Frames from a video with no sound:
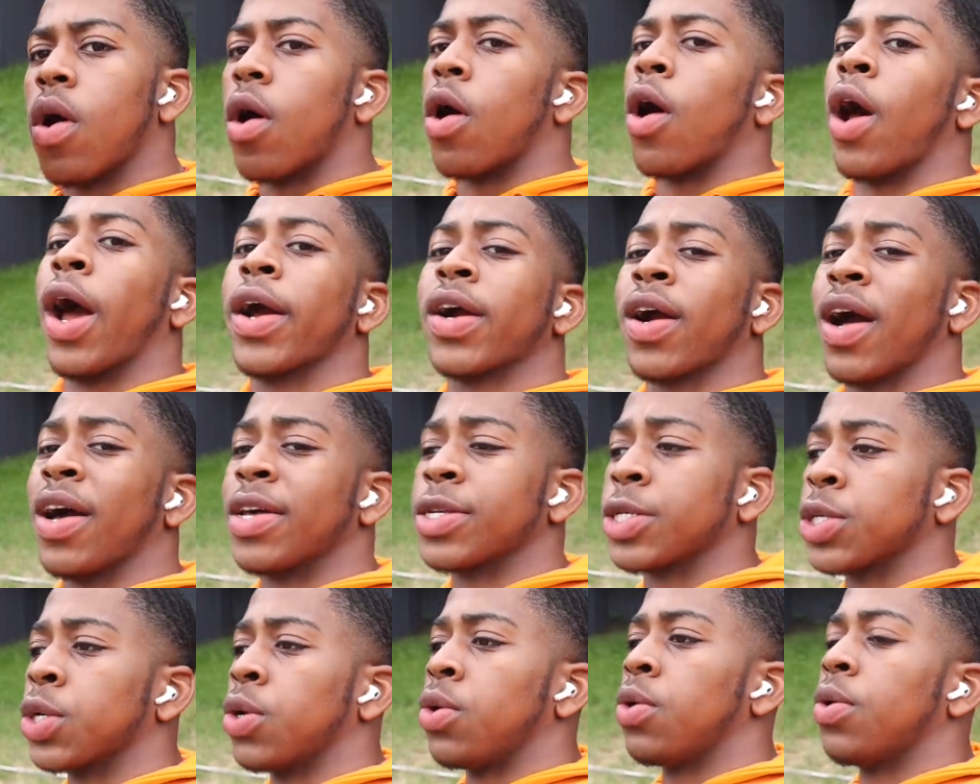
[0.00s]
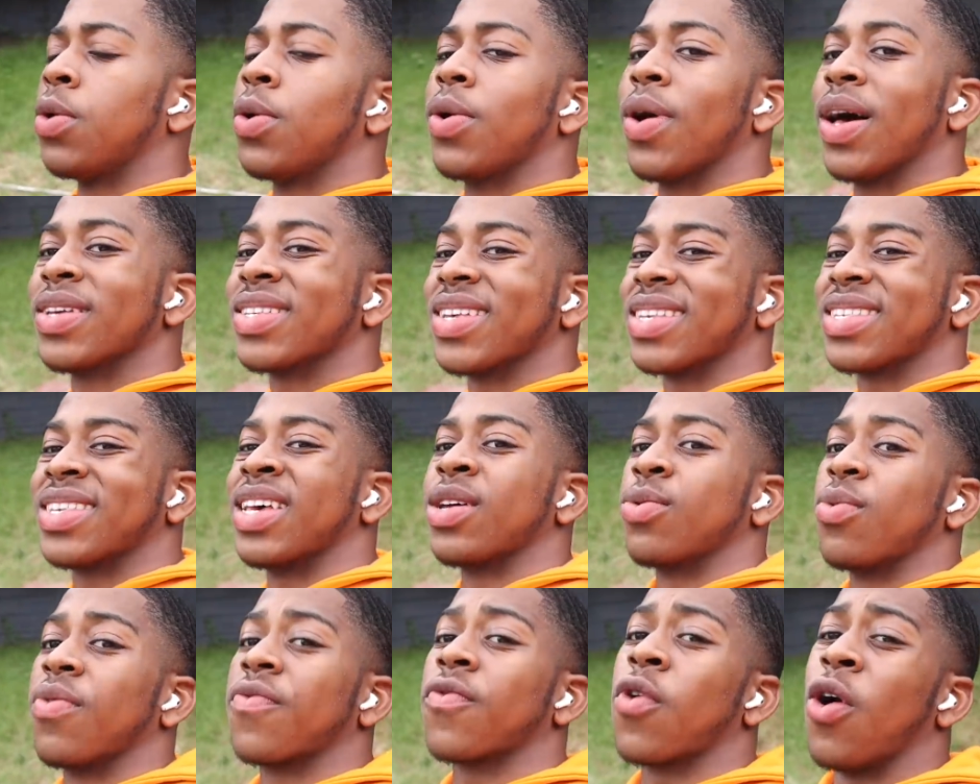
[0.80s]
Alright guys, so as I
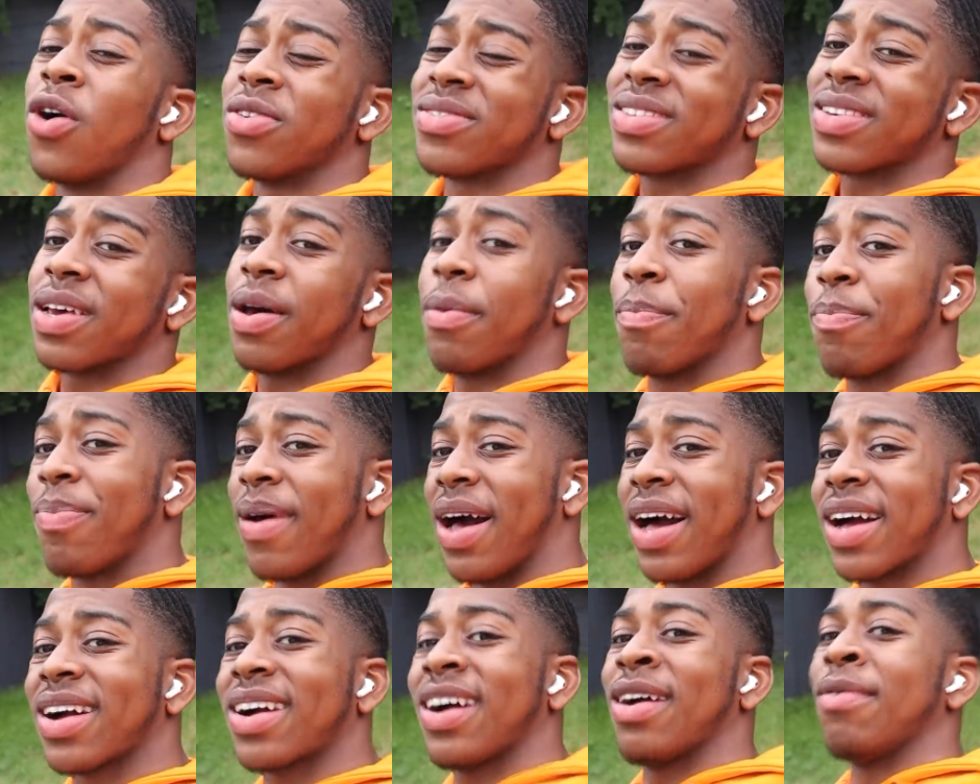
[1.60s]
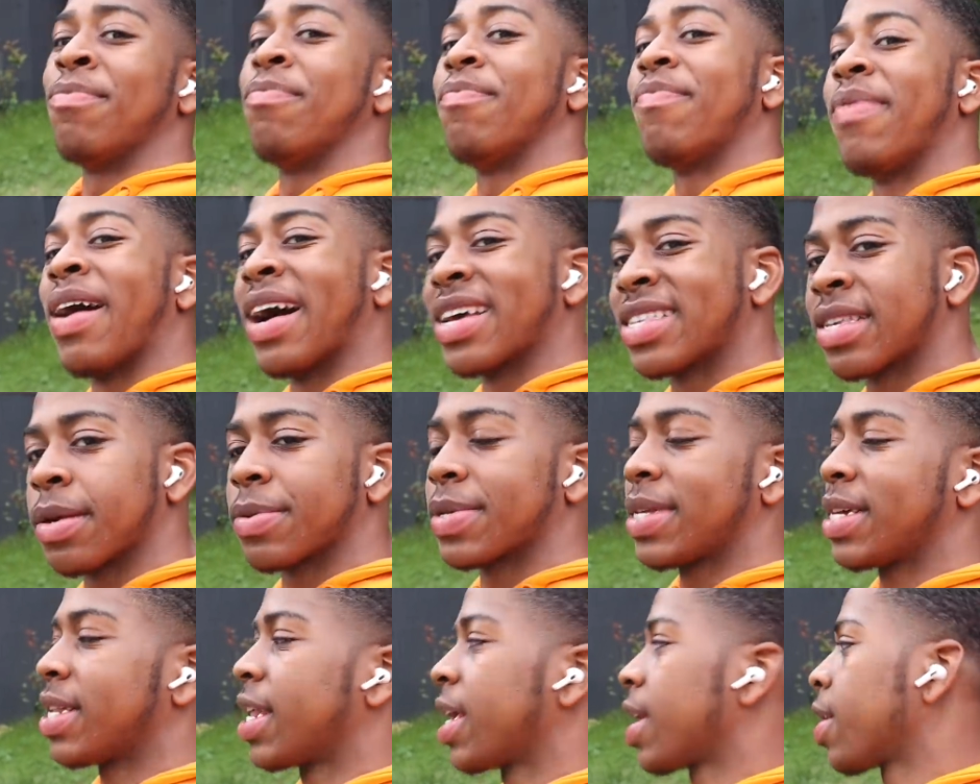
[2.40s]
said, we've got back and
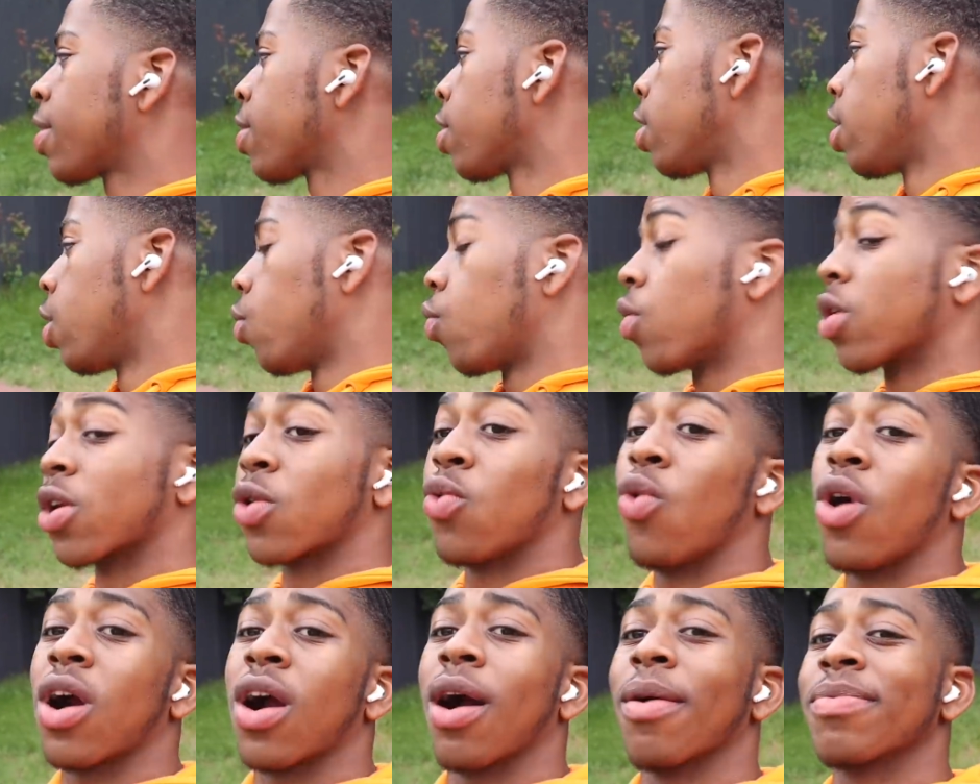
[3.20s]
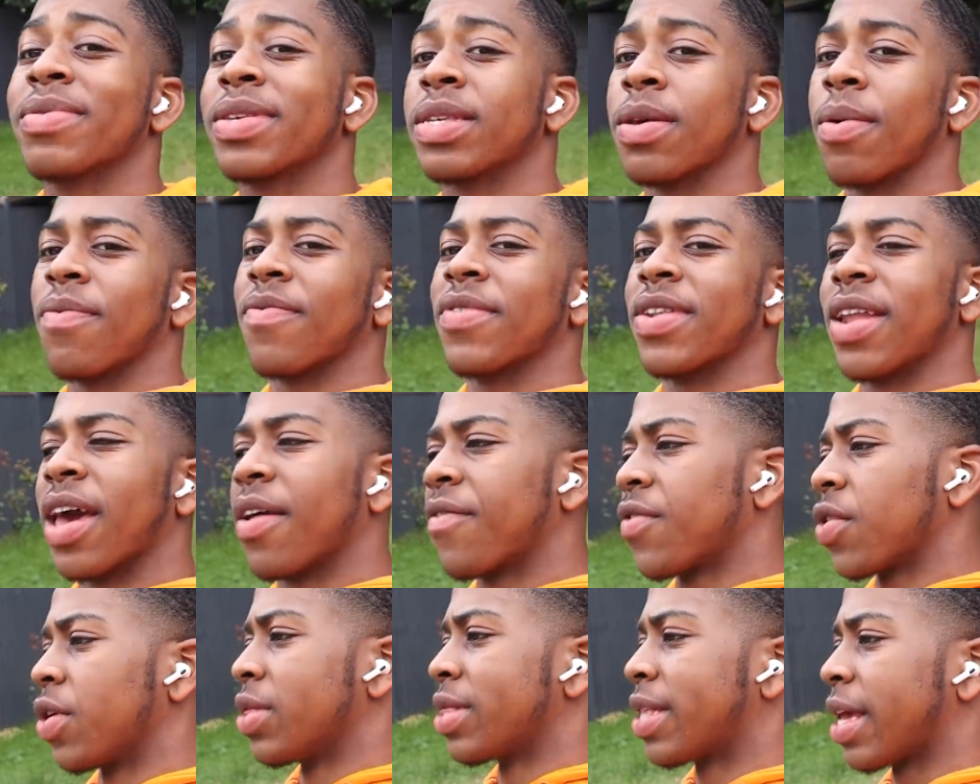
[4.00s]
biceps today. We're going to work up to something
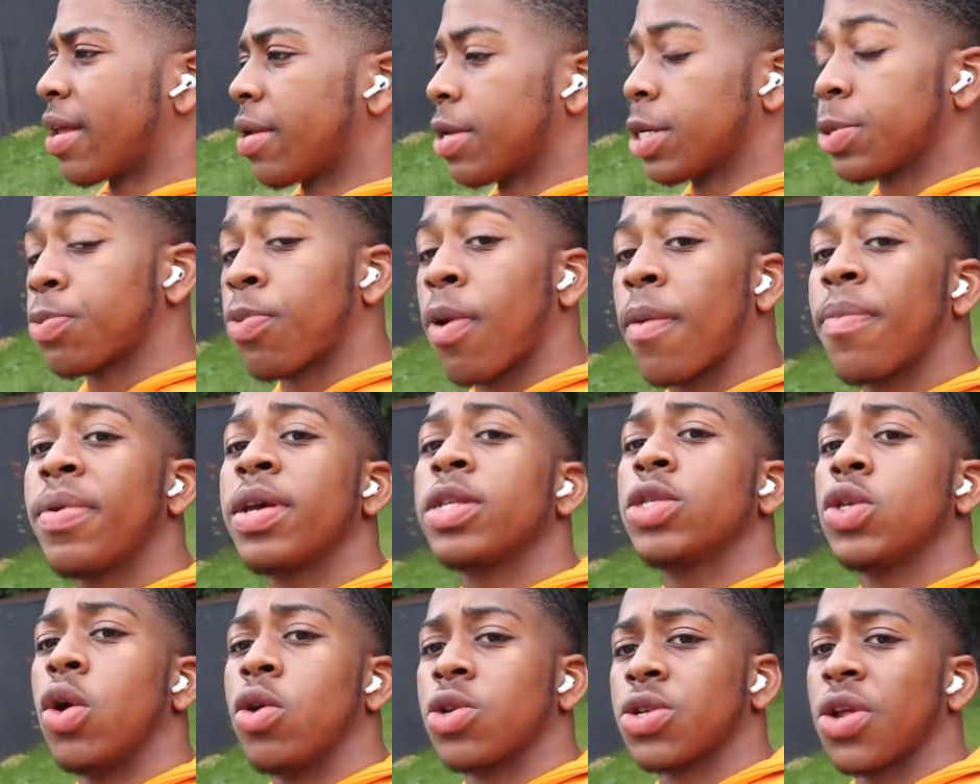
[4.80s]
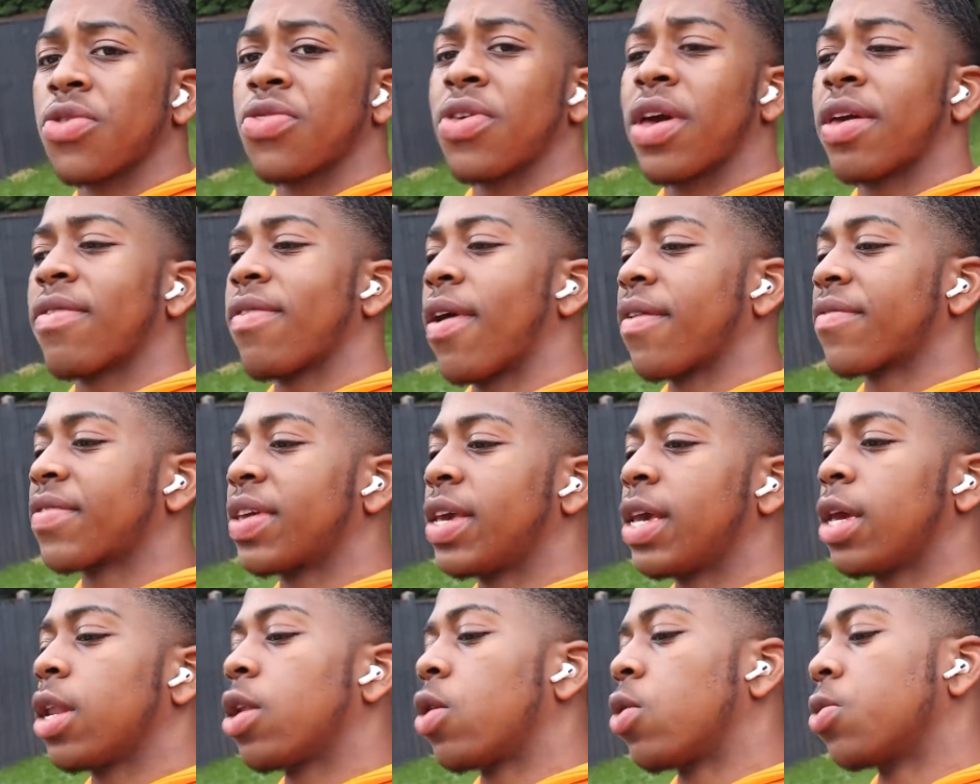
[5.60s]
heavy on deadlifts, probably two hundred thirty-five
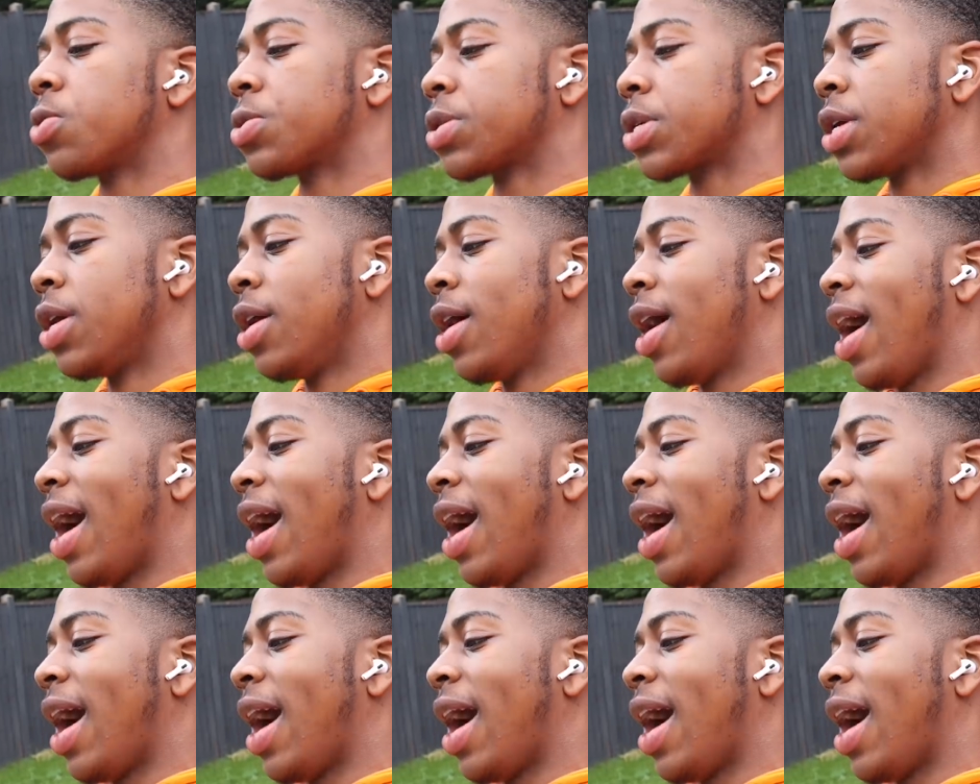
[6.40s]
kilos.